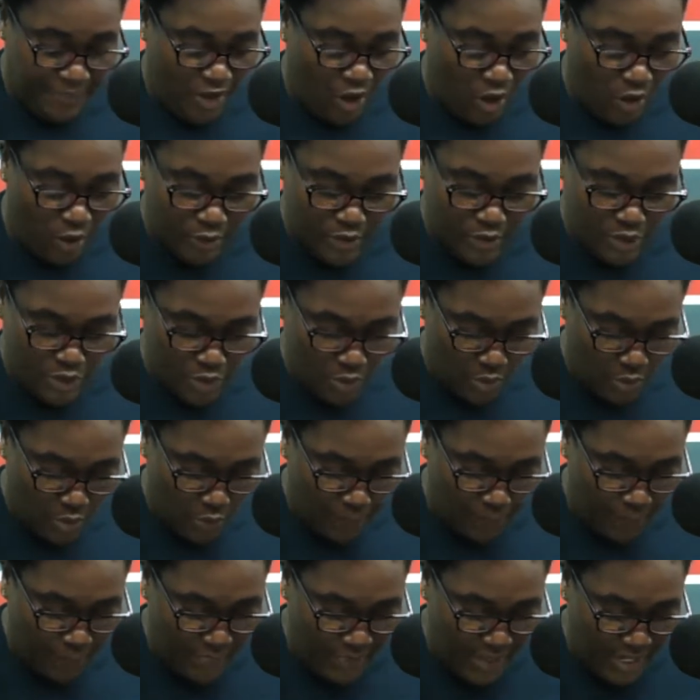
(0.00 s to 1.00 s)

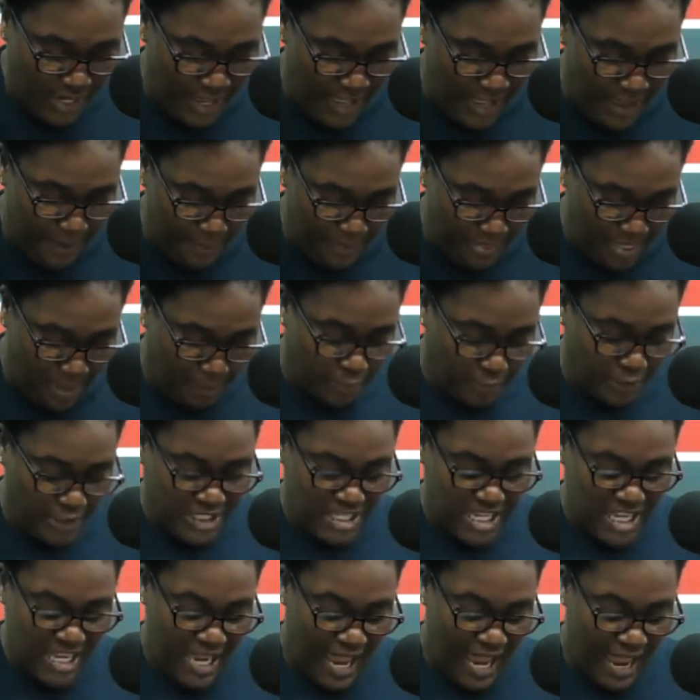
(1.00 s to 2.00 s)
also the
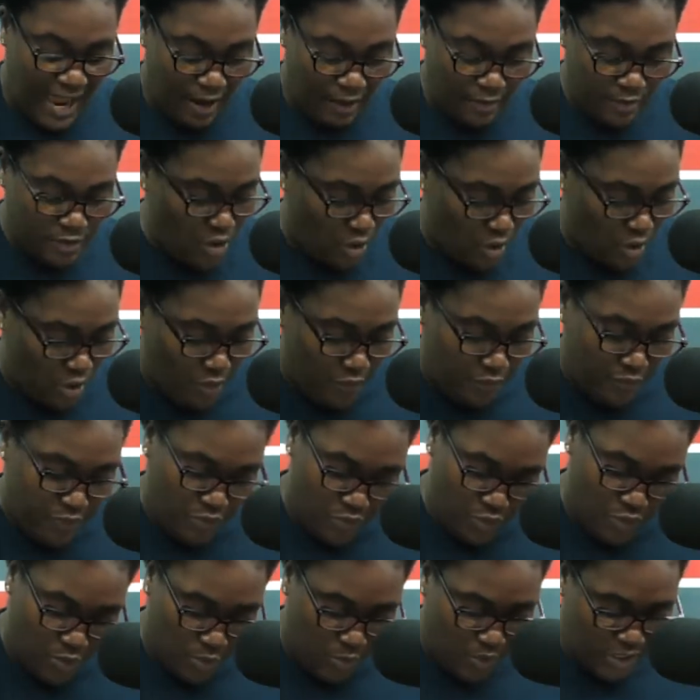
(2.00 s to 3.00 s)
putting out of,
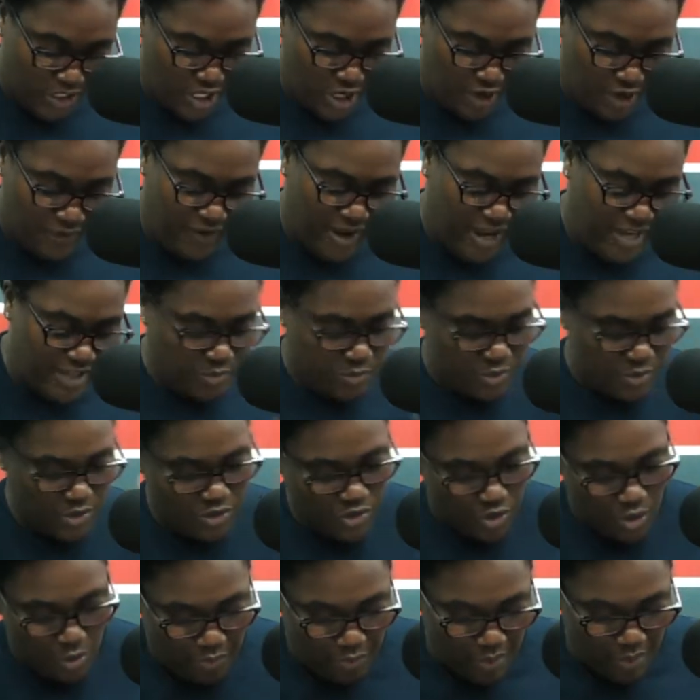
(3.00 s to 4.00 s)
washing of hands with
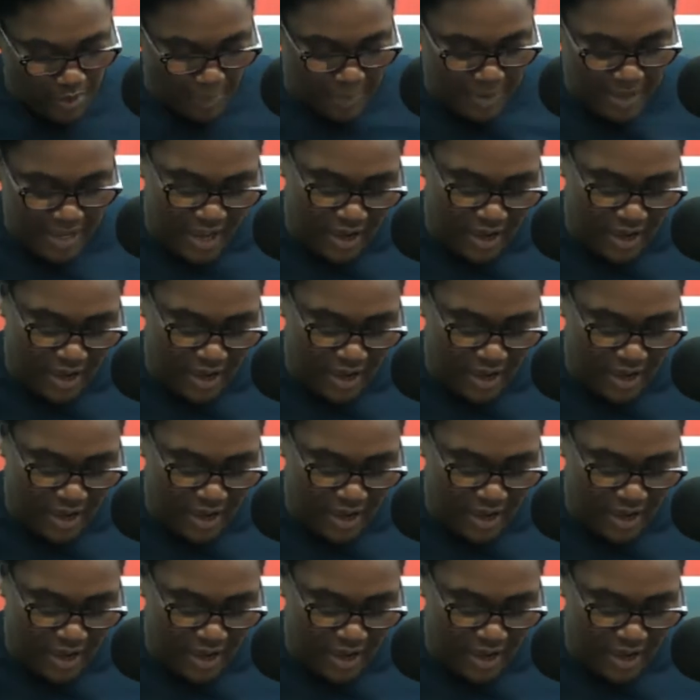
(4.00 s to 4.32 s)
soap, rubbing